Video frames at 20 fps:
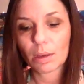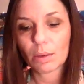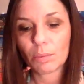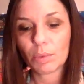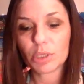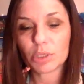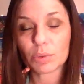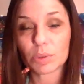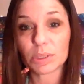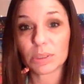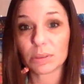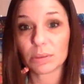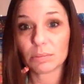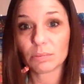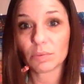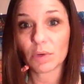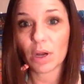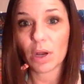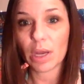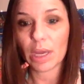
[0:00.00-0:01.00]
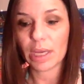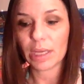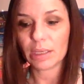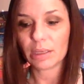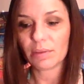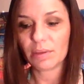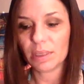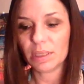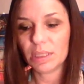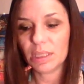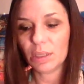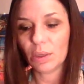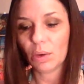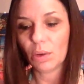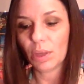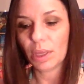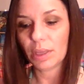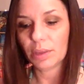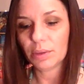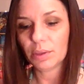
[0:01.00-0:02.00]
which was a raw end of the
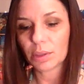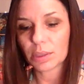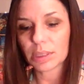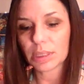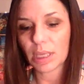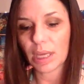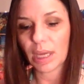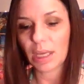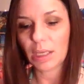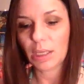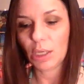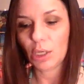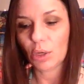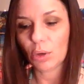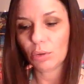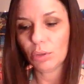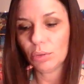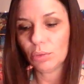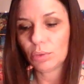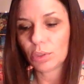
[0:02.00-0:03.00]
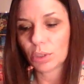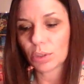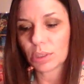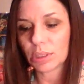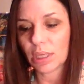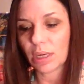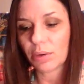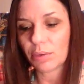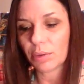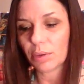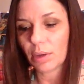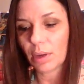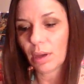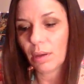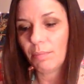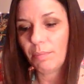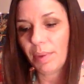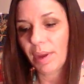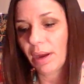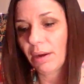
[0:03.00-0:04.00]
deal. It looks like, you took down
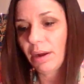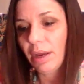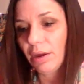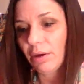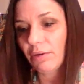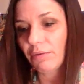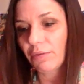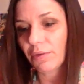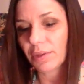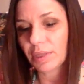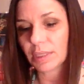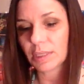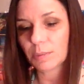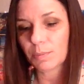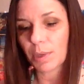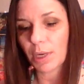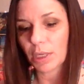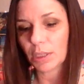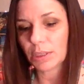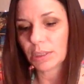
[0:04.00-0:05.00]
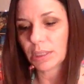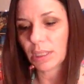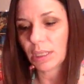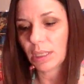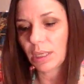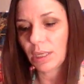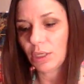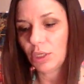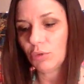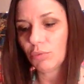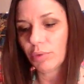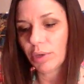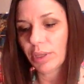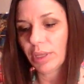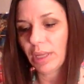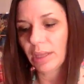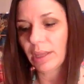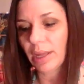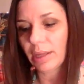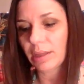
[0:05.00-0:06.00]
a barrier for this person and you
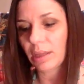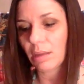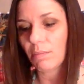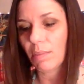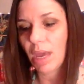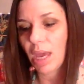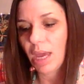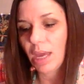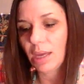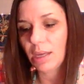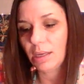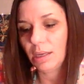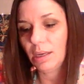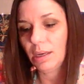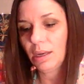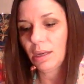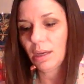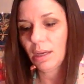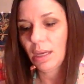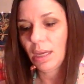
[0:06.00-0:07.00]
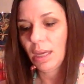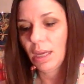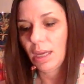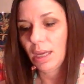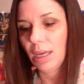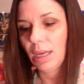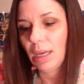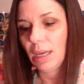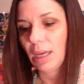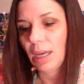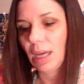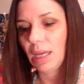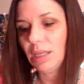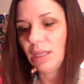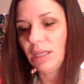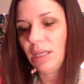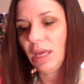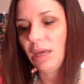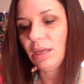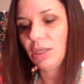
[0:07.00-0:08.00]
really let them in.
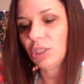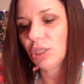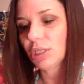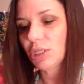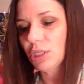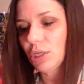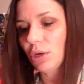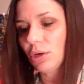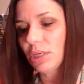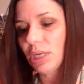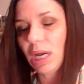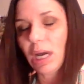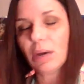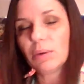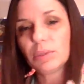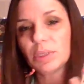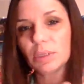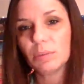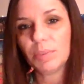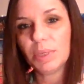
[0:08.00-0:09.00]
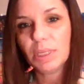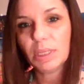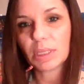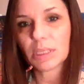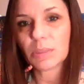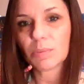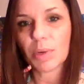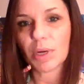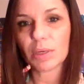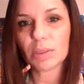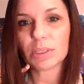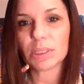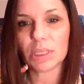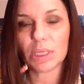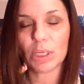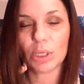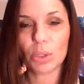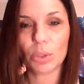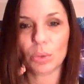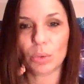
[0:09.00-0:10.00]
And they just turned out to be this
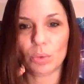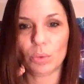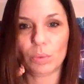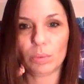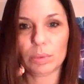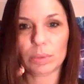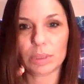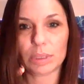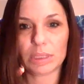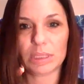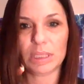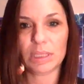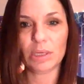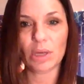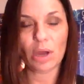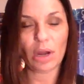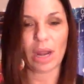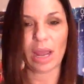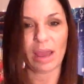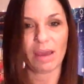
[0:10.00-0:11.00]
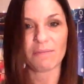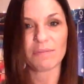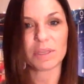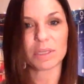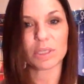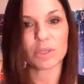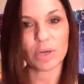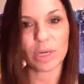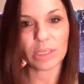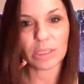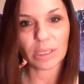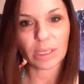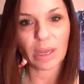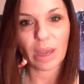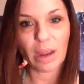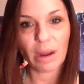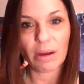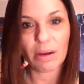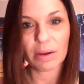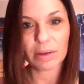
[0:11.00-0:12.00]
person who did not have the strength of
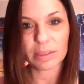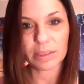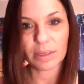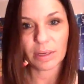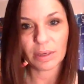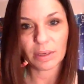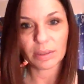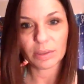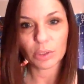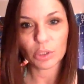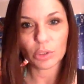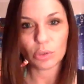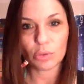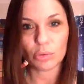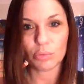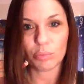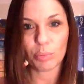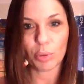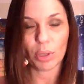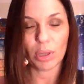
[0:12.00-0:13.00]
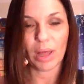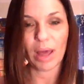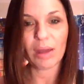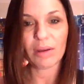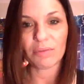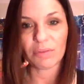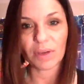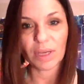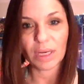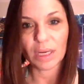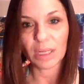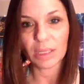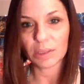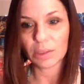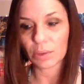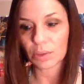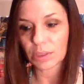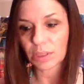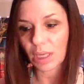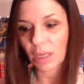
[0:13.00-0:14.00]
character to pull out of it.
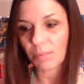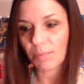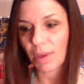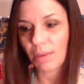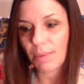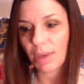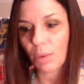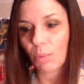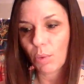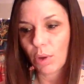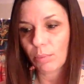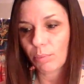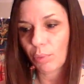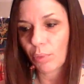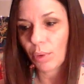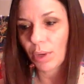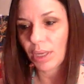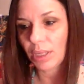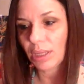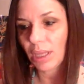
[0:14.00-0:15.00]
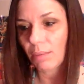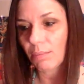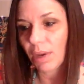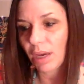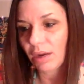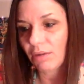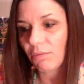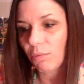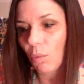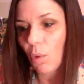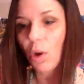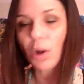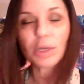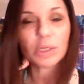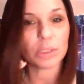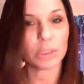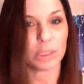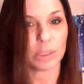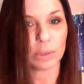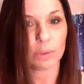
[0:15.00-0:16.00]
It looks like maybe at one point they might have
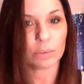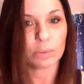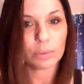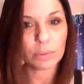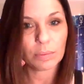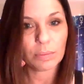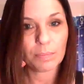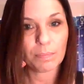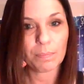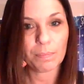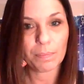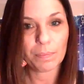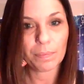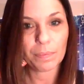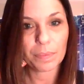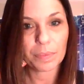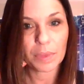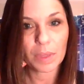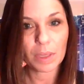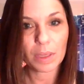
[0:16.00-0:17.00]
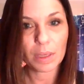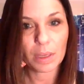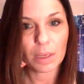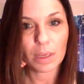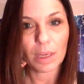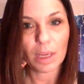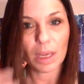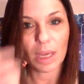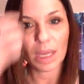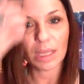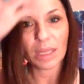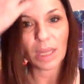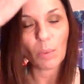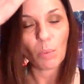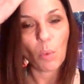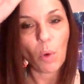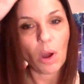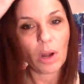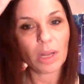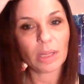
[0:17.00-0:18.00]
wanted to, and they
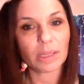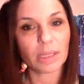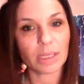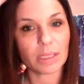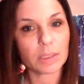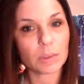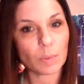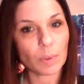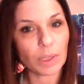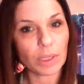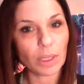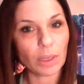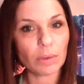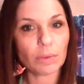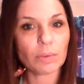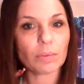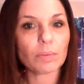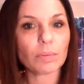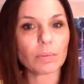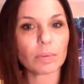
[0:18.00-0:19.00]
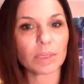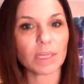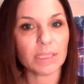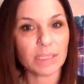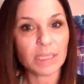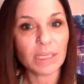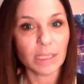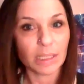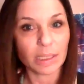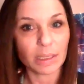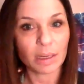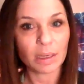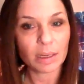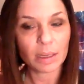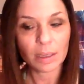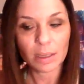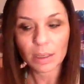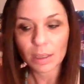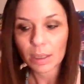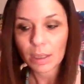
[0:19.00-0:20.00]
wanted things with you. They did.
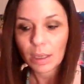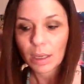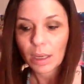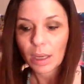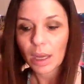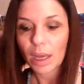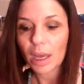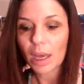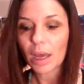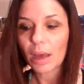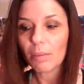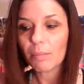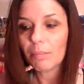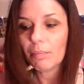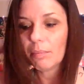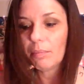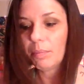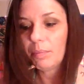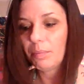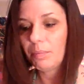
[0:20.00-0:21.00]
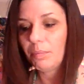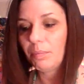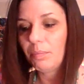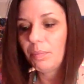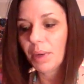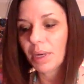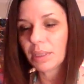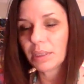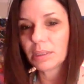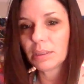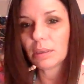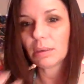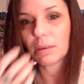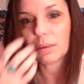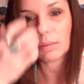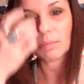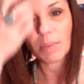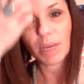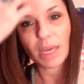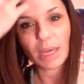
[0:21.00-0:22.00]
But
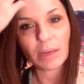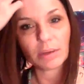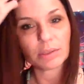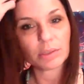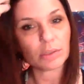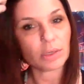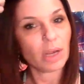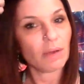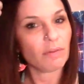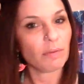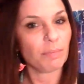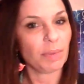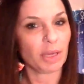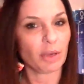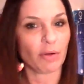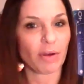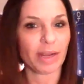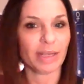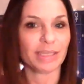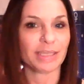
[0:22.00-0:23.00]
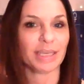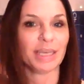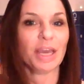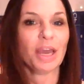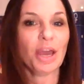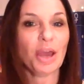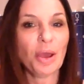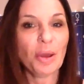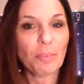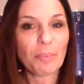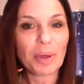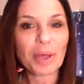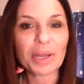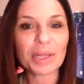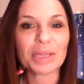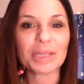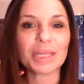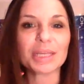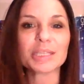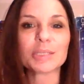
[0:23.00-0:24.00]
my hair's driving me crazy. But
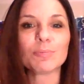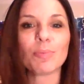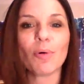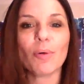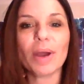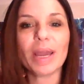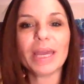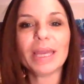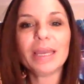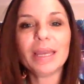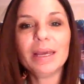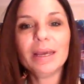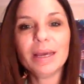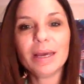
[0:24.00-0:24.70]
at this point,